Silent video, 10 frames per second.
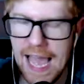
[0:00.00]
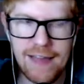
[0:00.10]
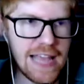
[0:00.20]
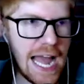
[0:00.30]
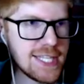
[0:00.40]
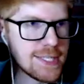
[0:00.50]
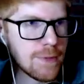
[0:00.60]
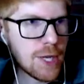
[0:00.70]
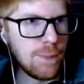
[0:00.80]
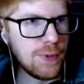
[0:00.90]
I've got
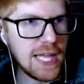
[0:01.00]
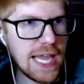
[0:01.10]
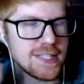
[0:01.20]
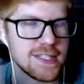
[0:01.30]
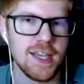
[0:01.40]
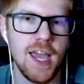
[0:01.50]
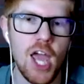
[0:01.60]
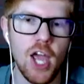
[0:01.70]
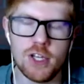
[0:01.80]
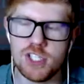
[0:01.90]
some complaints.
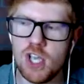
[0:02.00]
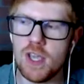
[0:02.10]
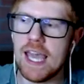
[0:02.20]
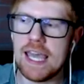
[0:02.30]
So you